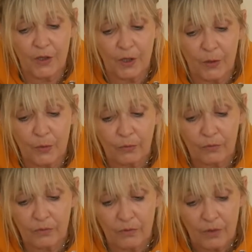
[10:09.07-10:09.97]
you,
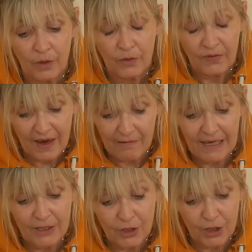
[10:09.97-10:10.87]
their
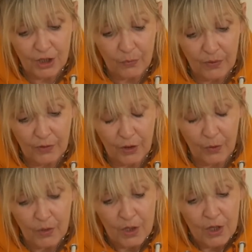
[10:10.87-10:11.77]
relationship with you.